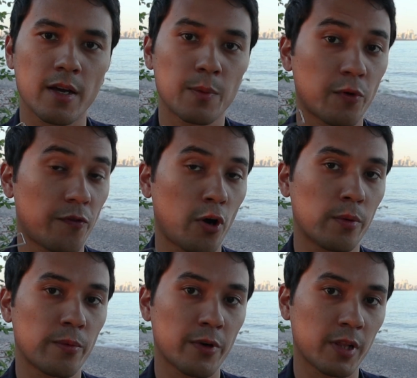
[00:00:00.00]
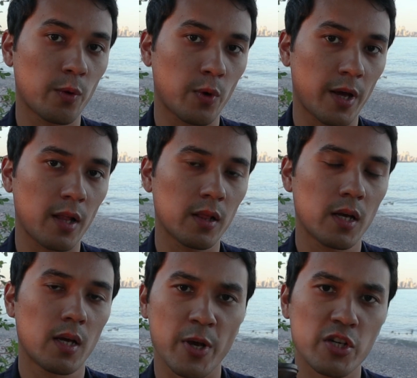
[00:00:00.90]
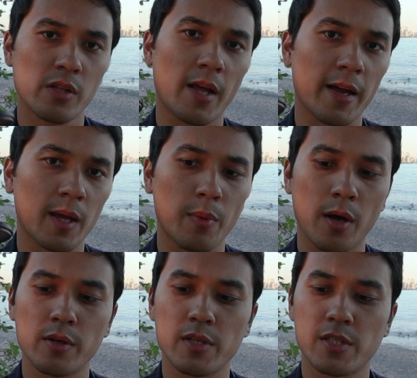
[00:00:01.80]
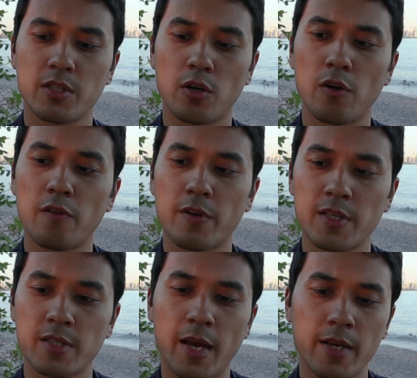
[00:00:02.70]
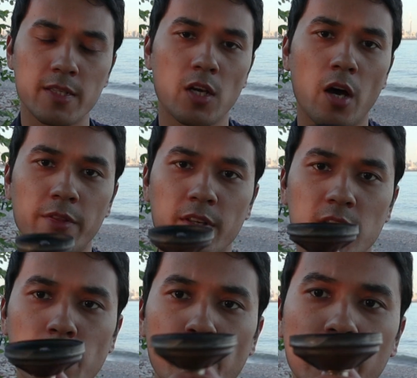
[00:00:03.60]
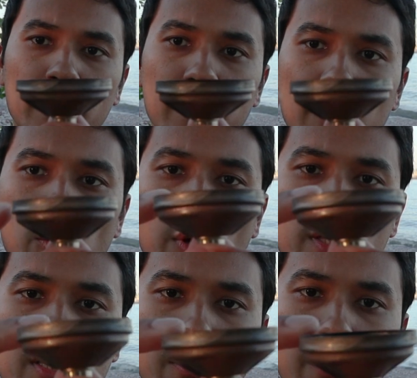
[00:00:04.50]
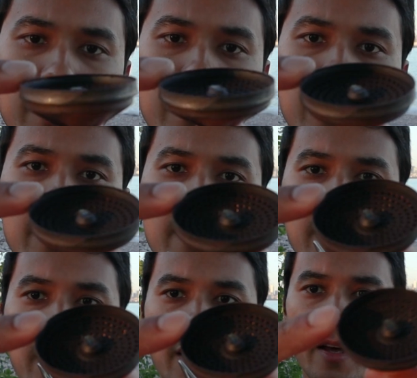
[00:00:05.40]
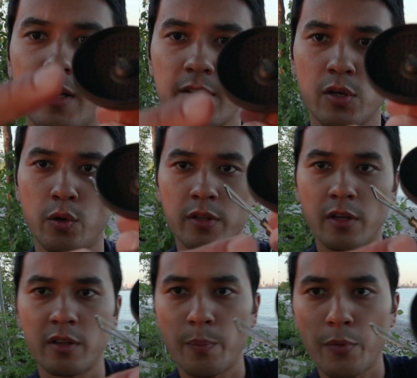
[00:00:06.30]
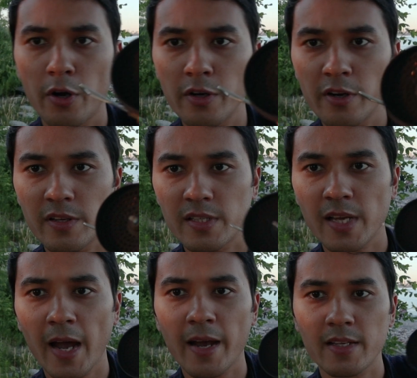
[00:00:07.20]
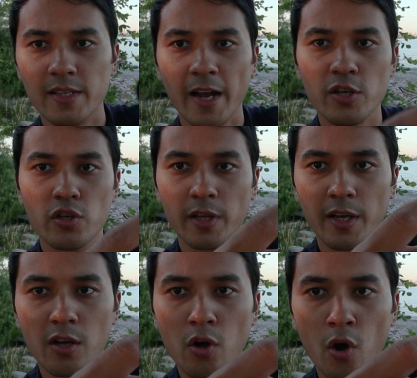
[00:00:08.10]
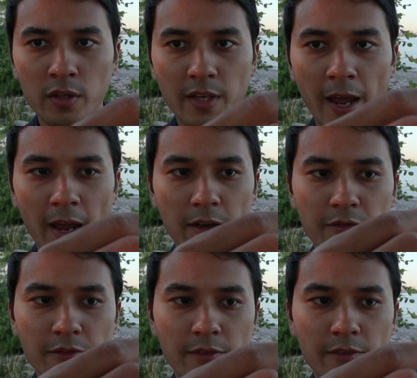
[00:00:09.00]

It performed really well. Special like about this stove is that it's got this built-in windscreen. So the burner inside is actually concave,